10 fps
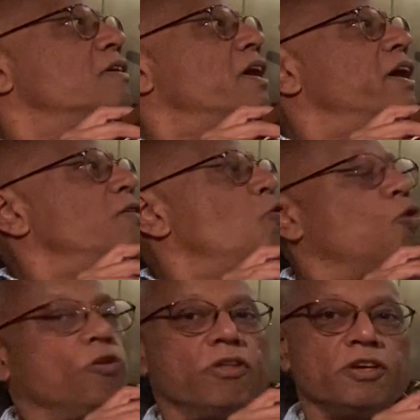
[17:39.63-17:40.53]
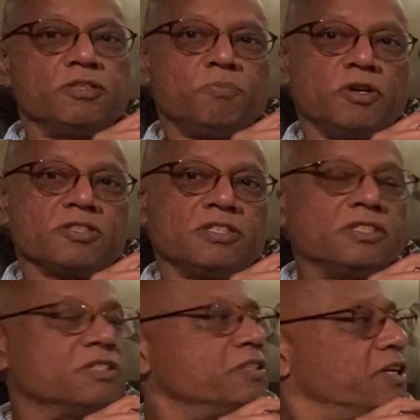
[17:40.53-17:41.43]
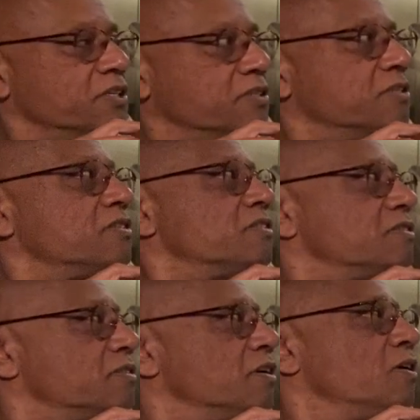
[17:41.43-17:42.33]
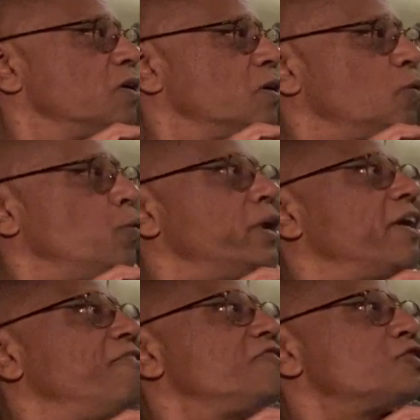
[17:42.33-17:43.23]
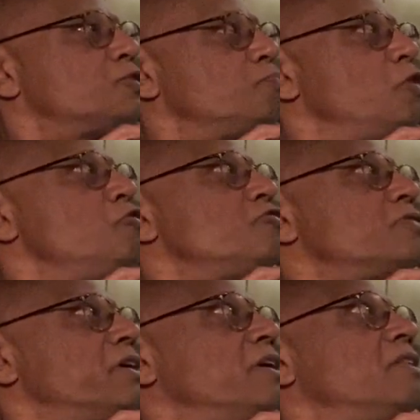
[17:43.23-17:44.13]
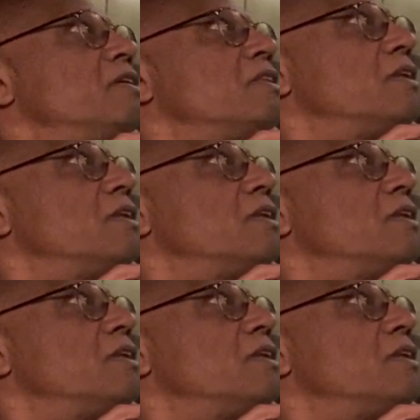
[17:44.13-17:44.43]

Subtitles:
And all of those boxes, yes, we have smoked in the